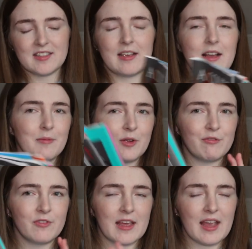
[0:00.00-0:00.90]
They
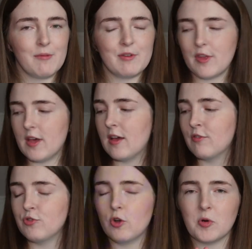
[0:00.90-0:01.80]
came with the
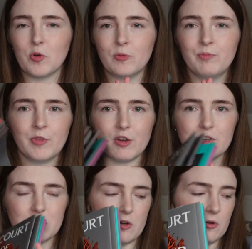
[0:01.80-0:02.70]
normal
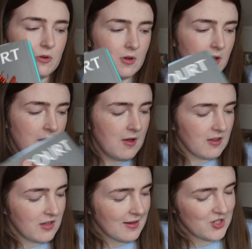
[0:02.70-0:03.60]
original
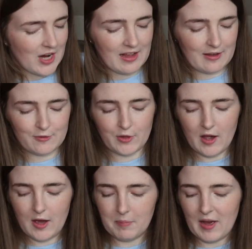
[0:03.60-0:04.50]
dust jackets for the
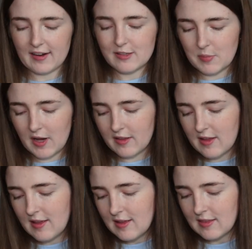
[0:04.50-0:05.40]
hardbacks, but
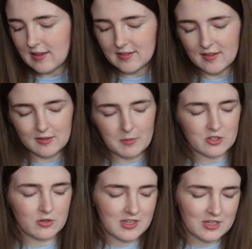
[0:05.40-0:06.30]
these are
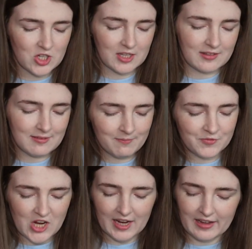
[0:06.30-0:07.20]
special edition
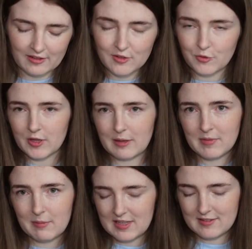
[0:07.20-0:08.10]
jackets for them.
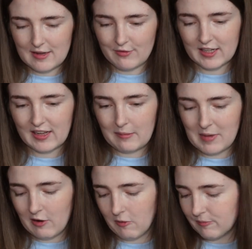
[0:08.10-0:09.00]
Let me see if I can get them out.